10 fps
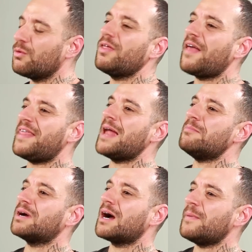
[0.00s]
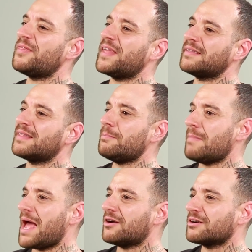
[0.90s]
will that then become a thing that
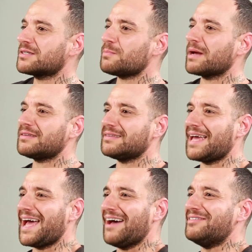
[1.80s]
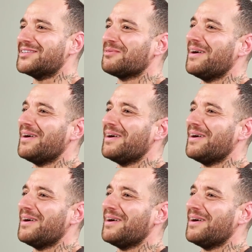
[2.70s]
men are expected to have as